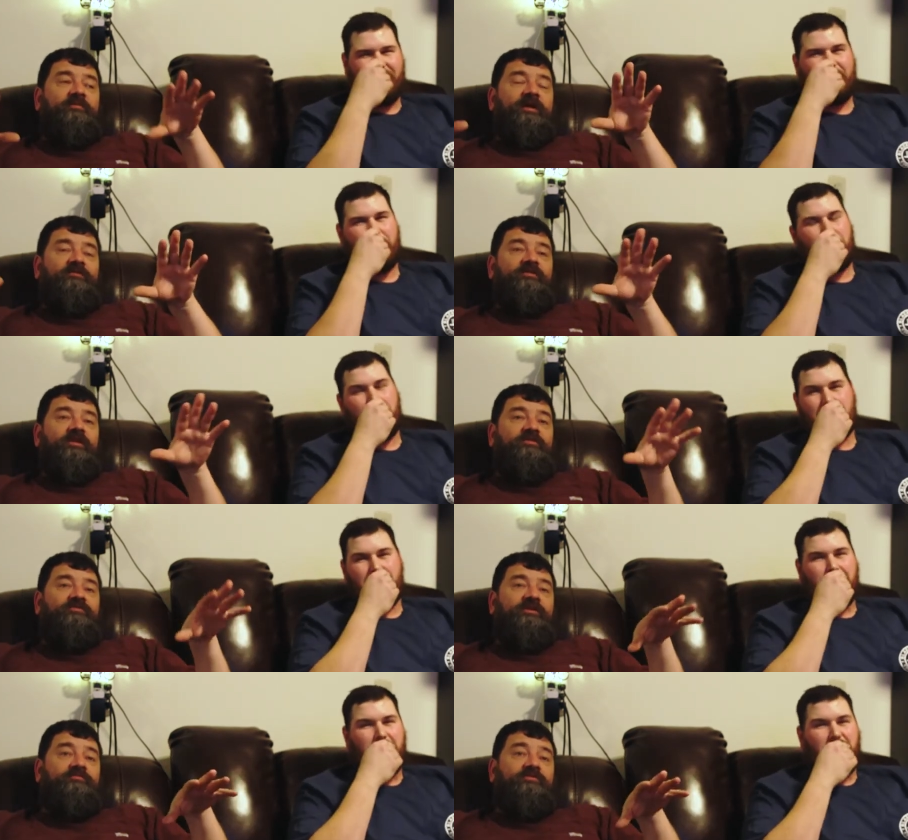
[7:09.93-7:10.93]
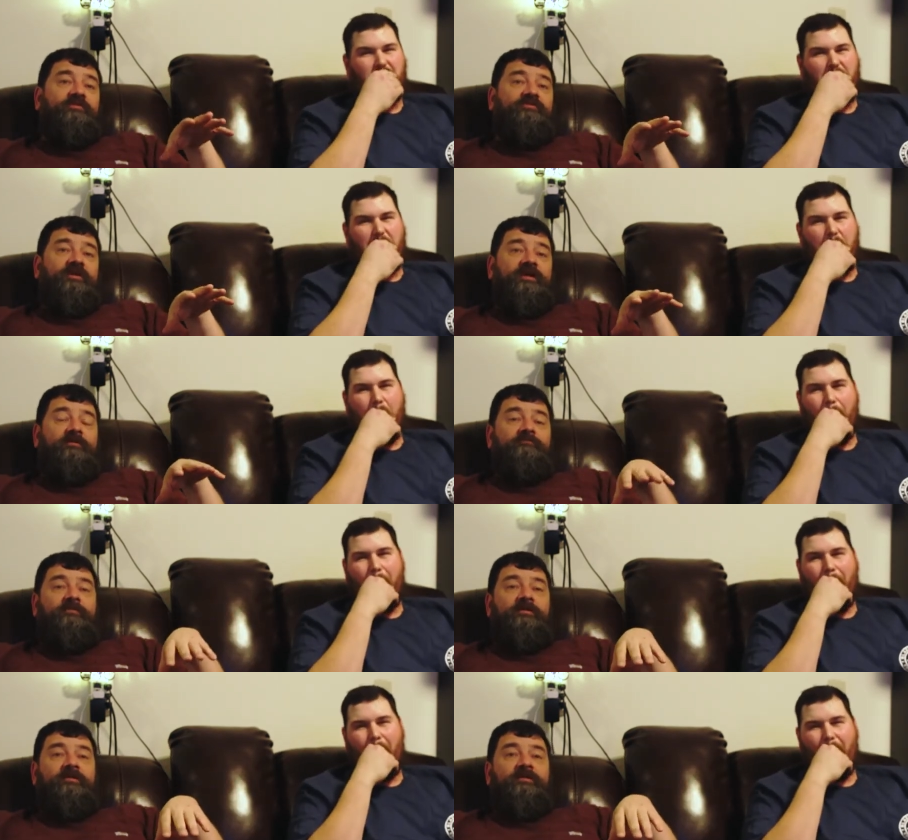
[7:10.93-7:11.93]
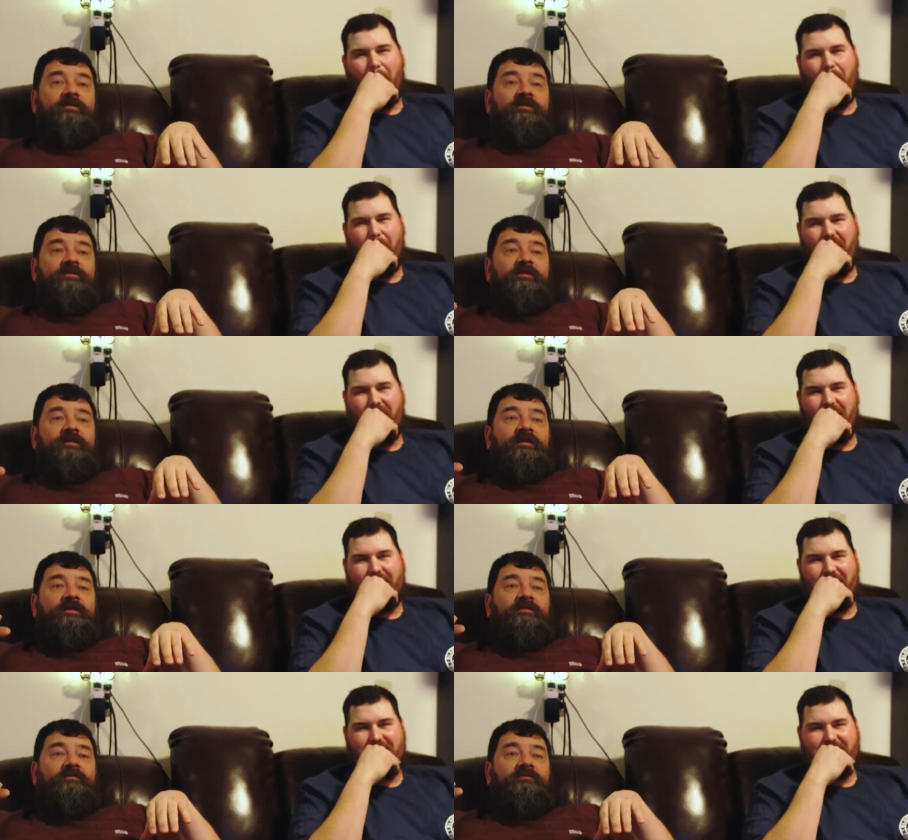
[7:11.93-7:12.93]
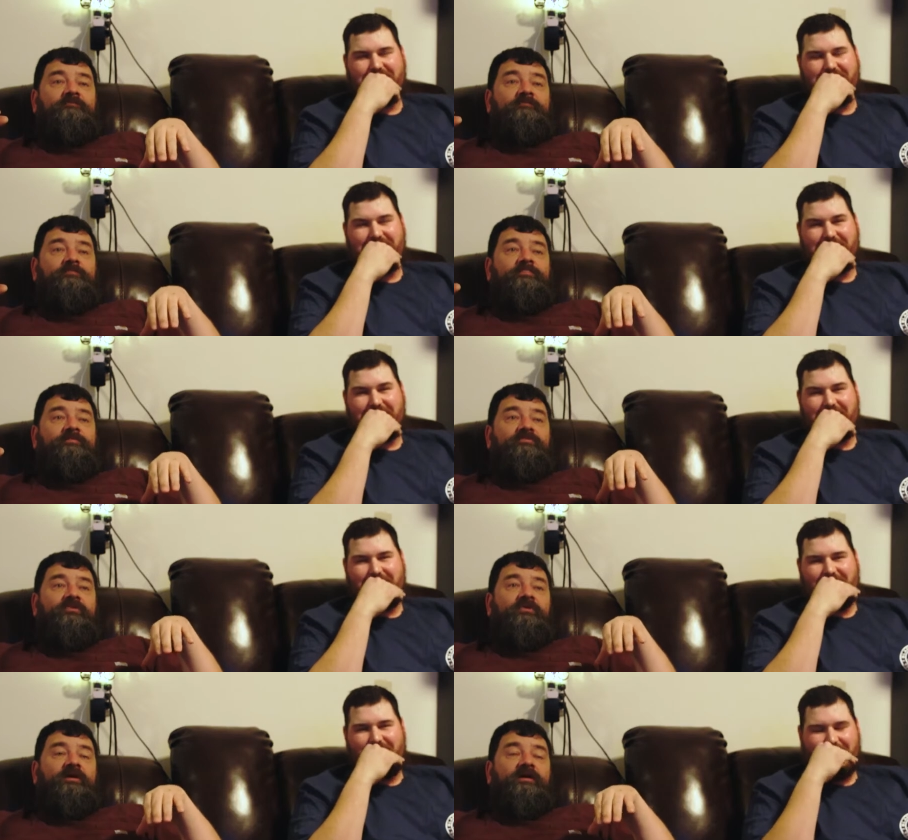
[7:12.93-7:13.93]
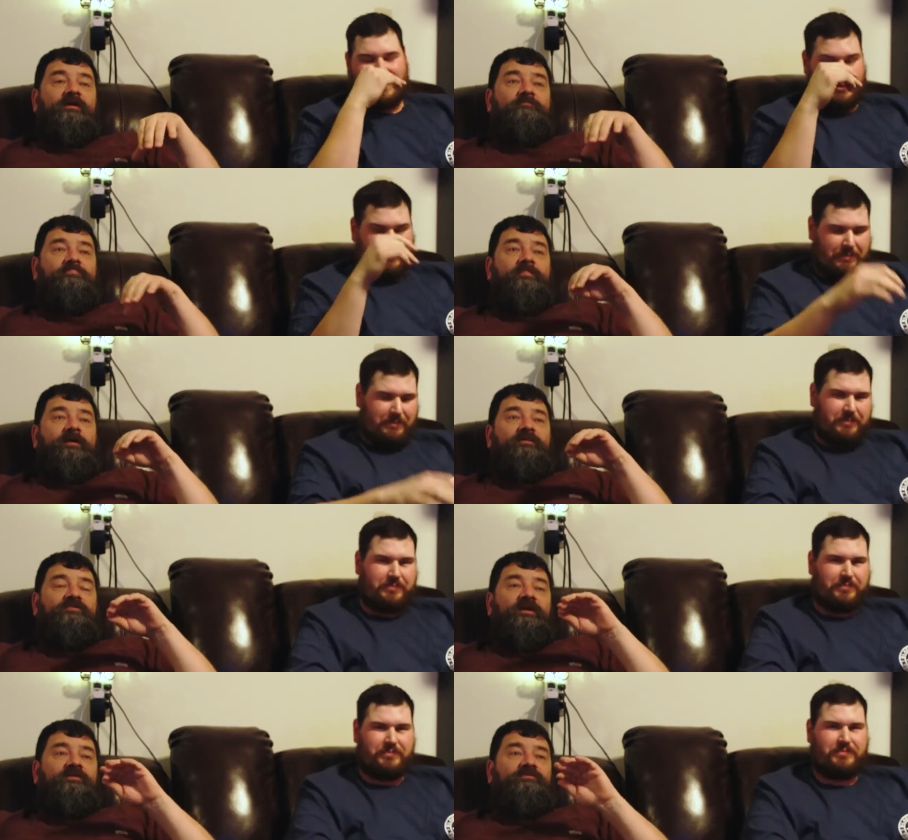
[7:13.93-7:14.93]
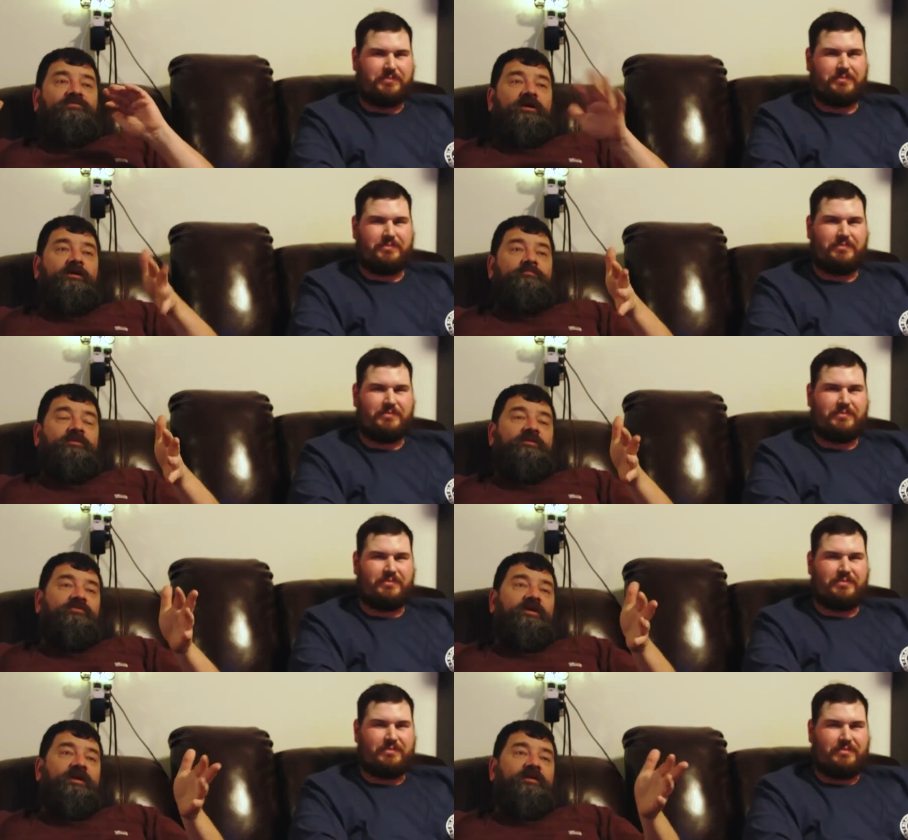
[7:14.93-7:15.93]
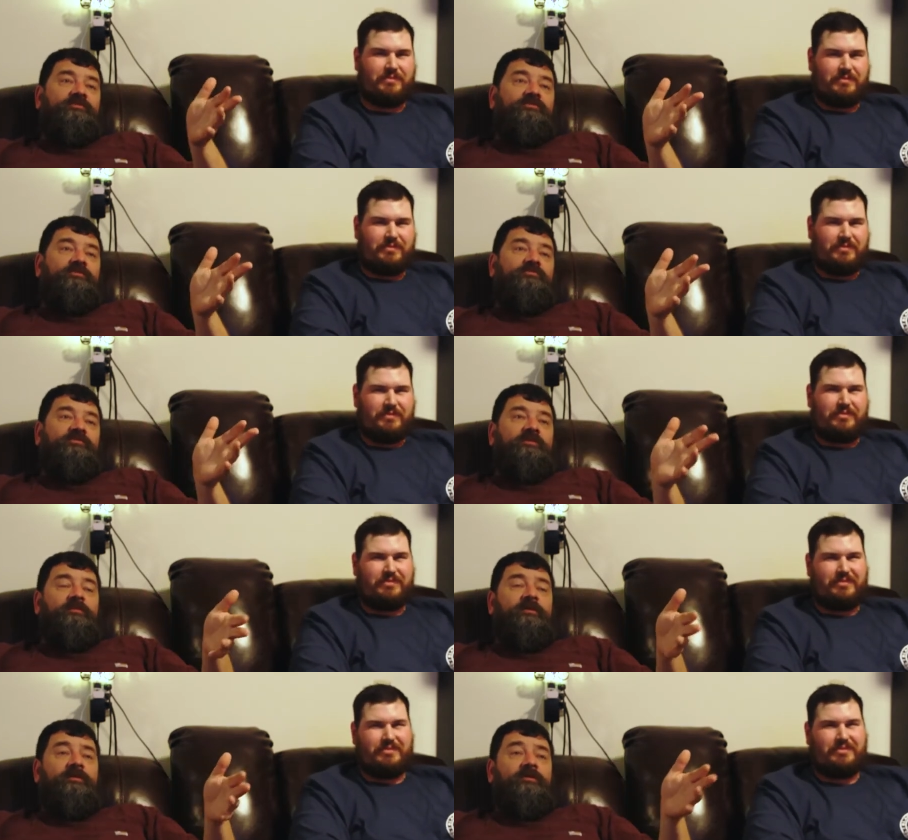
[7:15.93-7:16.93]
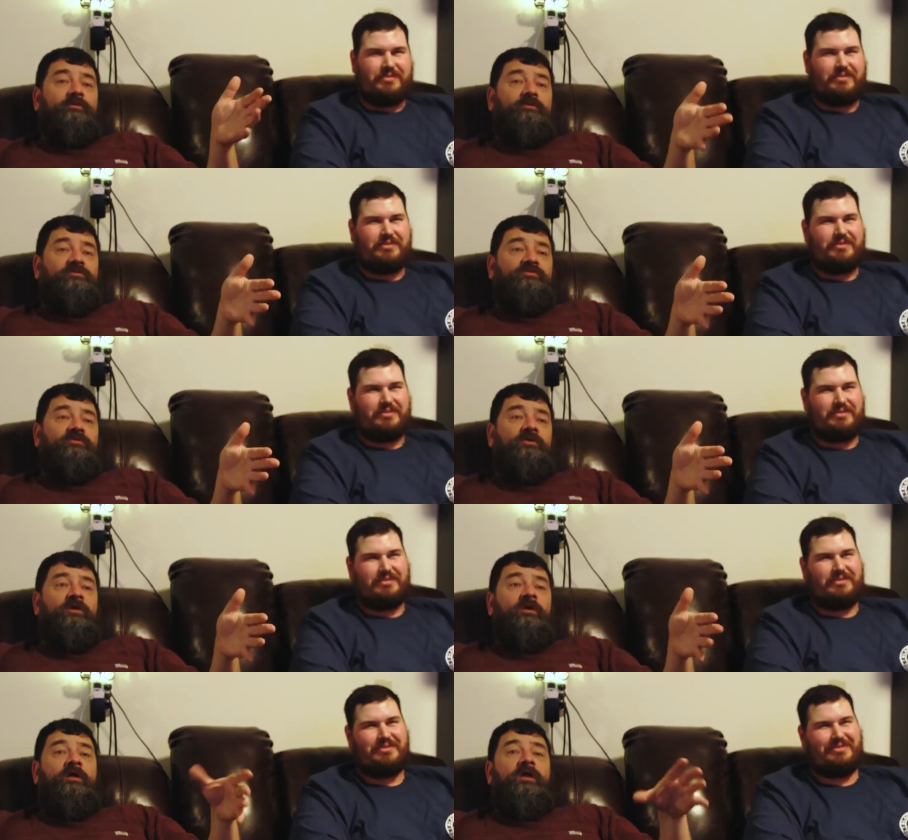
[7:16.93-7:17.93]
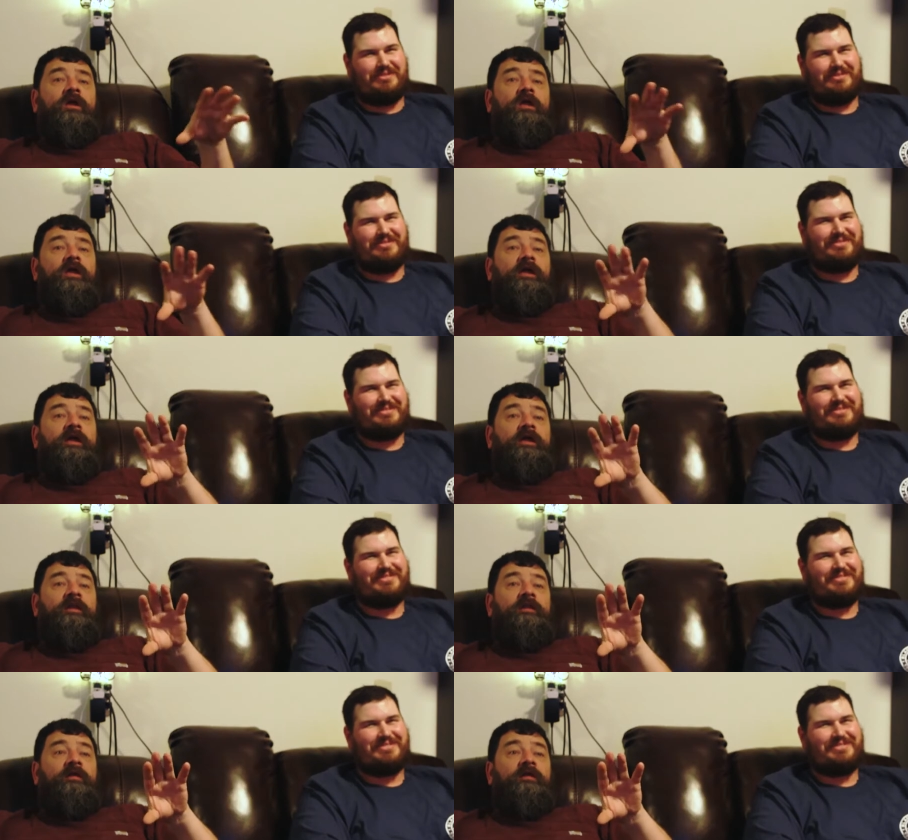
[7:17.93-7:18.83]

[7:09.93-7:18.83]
Speaker 1: having a lot of the same thoughts I am. And so I decided to stop because I had to go see a man about a horse. And